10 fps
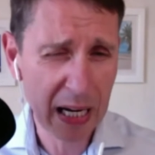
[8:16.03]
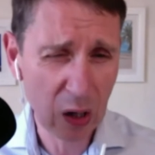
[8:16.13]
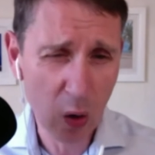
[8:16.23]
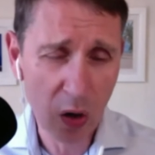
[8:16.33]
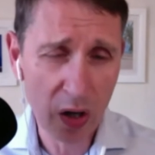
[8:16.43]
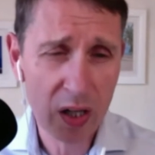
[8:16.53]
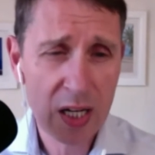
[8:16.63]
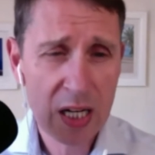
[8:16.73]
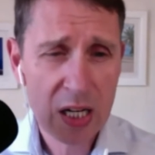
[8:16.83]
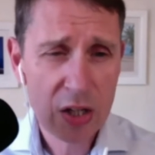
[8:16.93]
longer
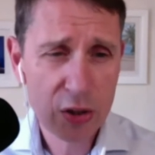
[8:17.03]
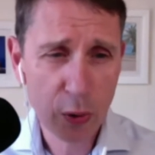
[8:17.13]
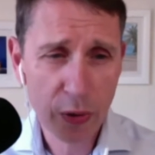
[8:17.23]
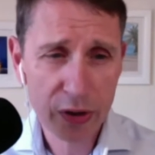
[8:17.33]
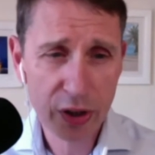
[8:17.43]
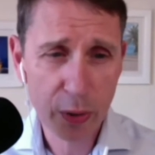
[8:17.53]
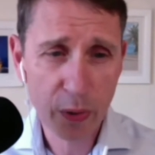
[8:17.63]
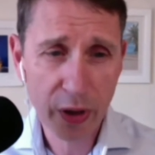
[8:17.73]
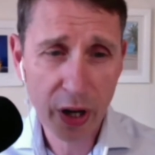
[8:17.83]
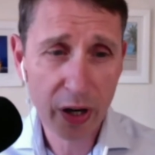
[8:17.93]
to to do
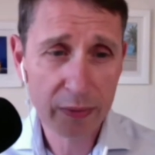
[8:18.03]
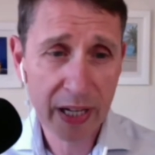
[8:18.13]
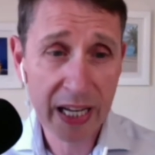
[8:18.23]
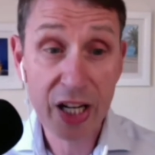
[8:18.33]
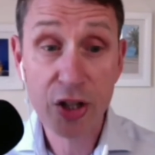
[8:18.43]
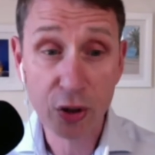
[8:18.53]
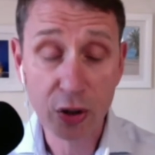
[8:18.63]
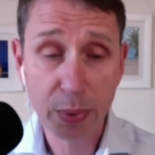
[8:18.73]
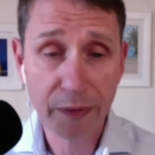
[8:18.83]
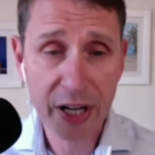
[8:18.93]
their initial
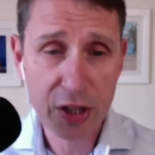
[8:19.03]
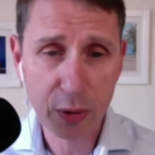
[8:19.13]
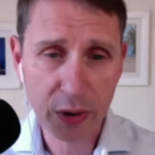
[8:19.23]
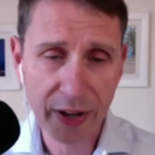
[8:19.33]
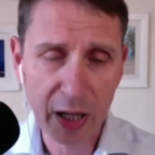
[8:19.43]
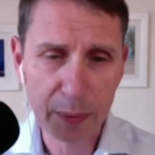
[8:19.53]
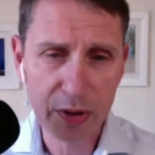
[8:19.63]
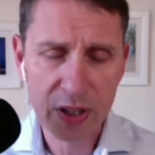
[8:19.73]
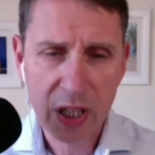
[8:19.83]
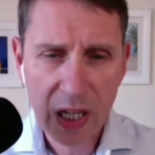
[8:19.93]
professional
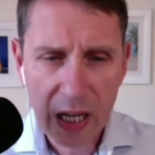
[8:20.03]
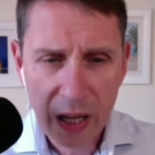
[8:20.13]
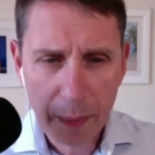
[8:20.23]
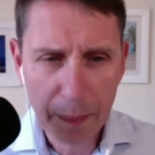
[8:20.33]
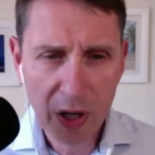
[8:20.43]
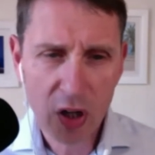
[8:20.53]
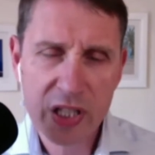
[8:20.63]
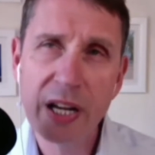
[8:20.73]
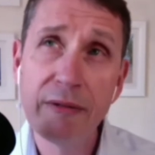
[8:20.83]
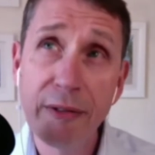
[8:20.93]
development because
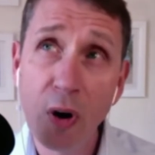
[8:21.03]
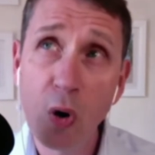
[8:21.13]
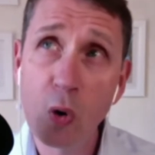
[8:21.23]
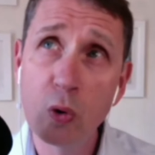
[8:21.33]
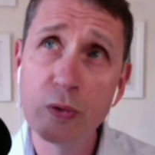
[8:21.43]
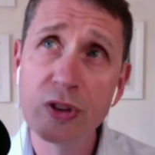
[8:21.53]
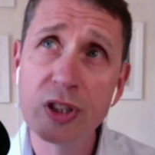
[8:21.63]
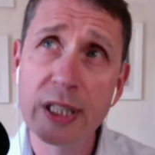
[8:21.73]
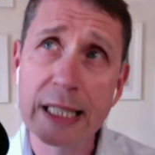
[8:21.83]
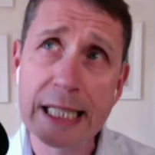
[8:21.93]
it
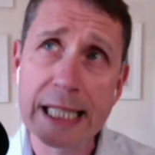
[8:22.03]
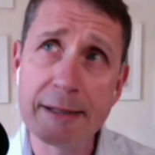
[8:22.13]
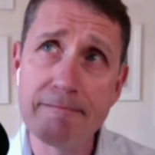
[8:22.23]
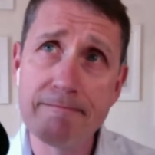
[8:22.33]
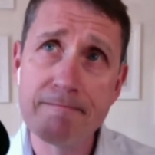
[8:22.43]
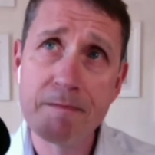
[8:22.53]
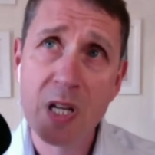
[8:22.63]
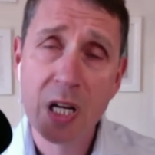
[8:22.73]
involves um,